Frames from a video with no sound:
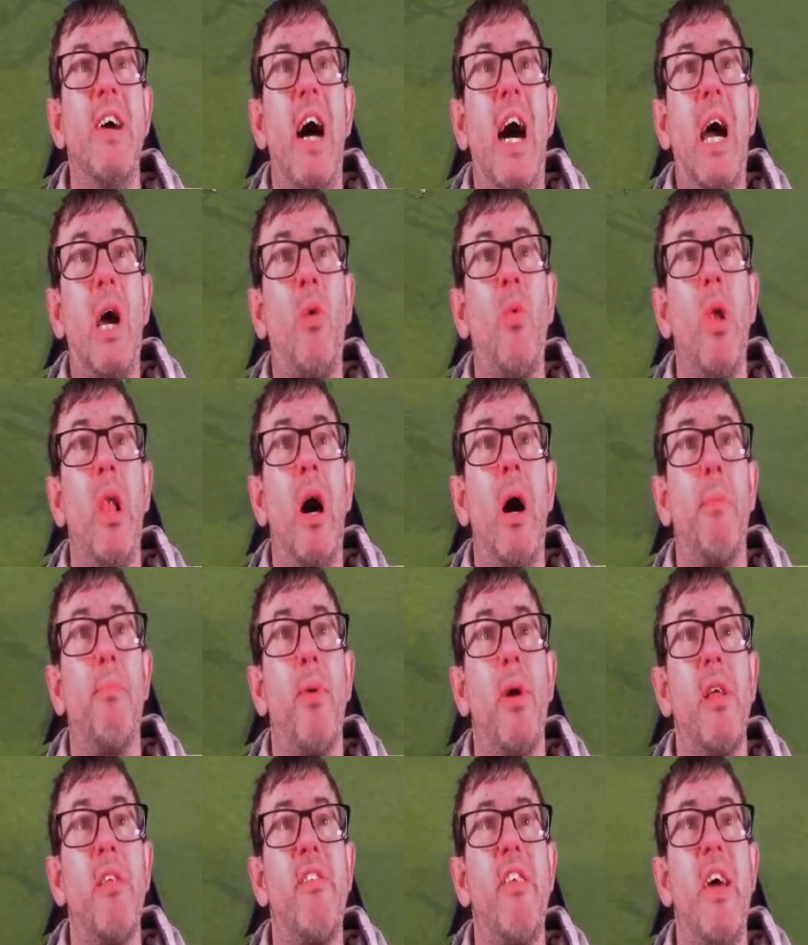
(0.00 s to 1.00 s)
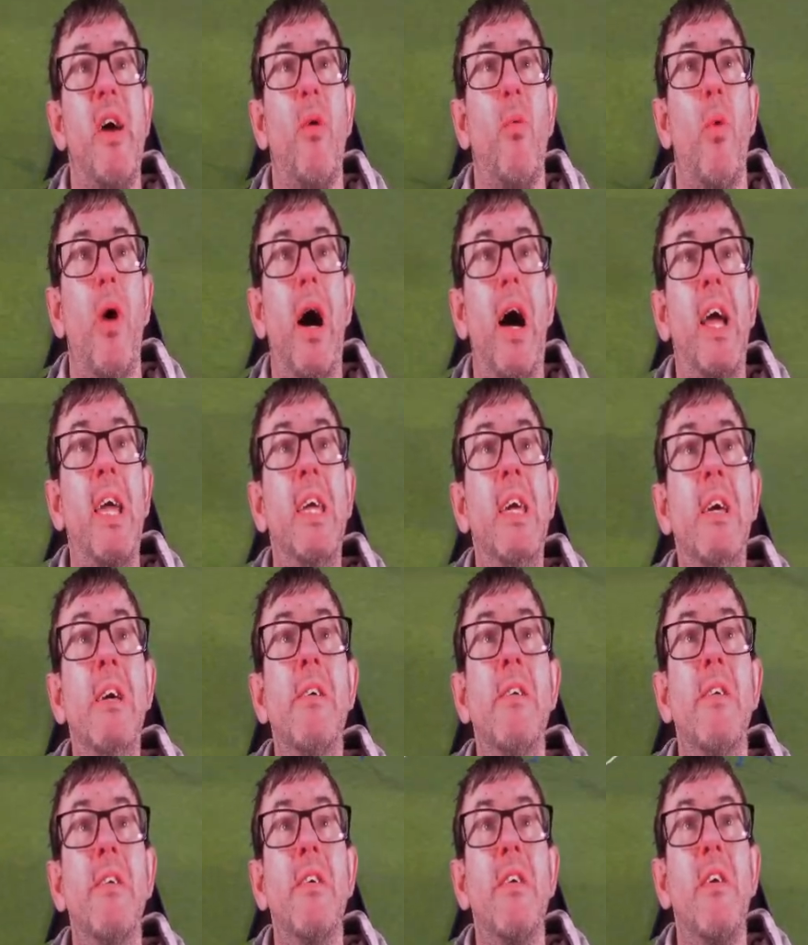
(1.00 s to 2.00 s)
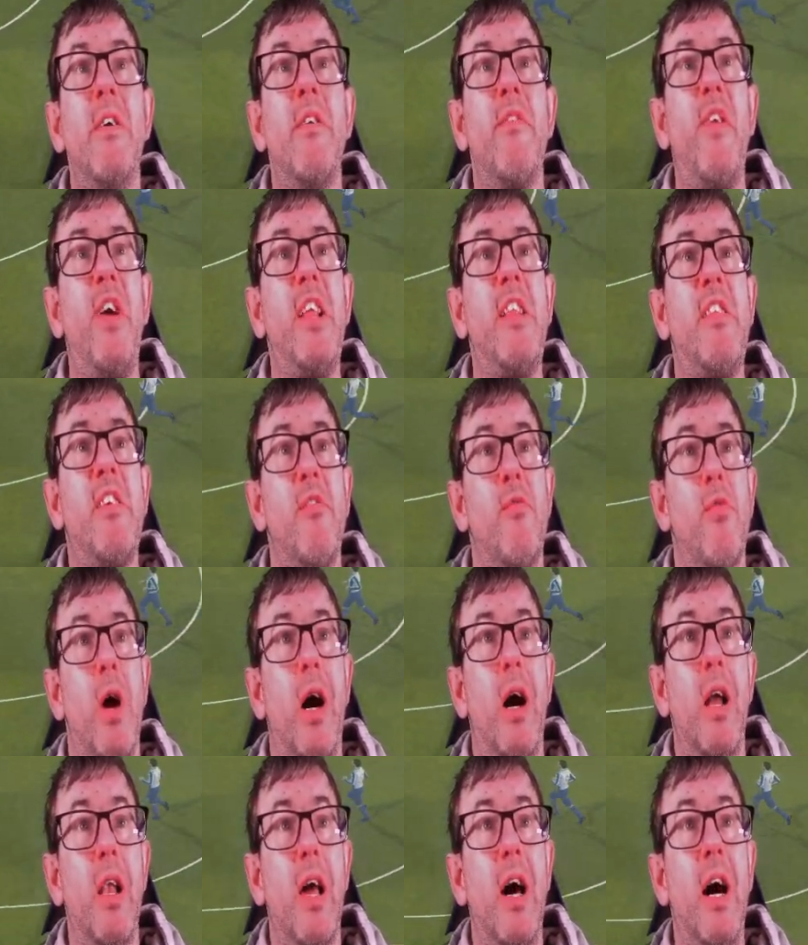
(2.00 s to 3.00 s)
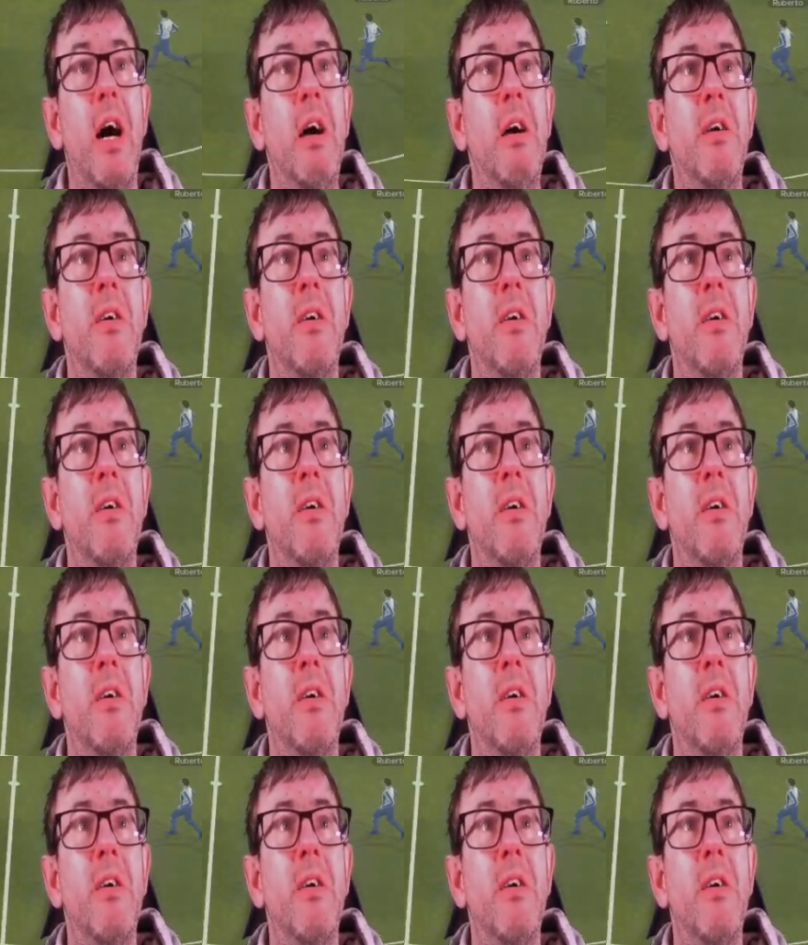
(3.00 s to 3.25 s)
Aguilar brings it away, feeds Irala,